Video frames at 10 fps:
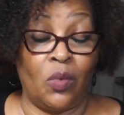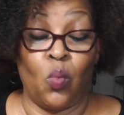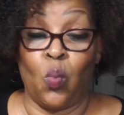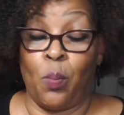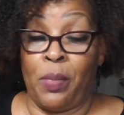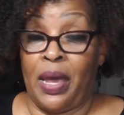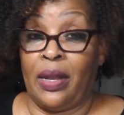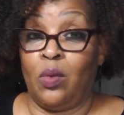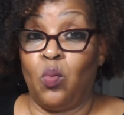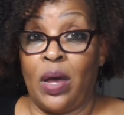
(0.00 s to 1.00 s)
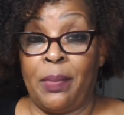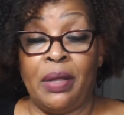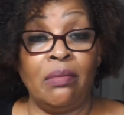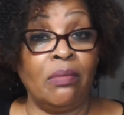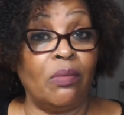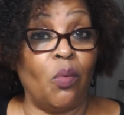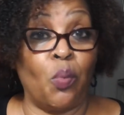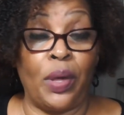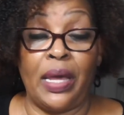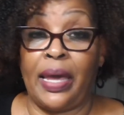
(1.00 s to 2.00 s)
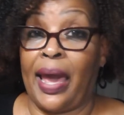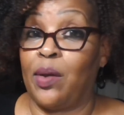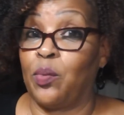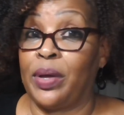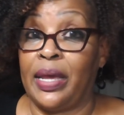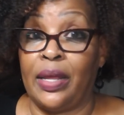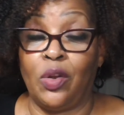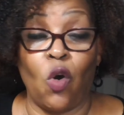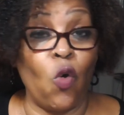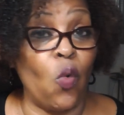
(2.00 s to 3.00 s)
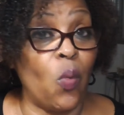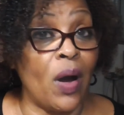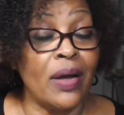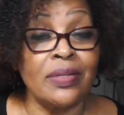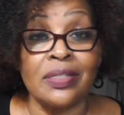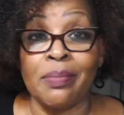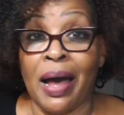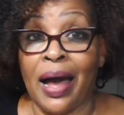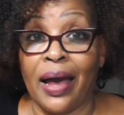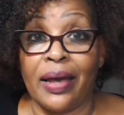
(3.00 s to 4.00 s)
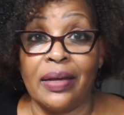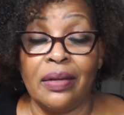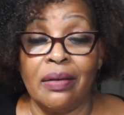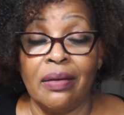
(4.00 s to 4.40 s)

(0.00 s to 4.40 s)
Men and women, we can't read no one's mind.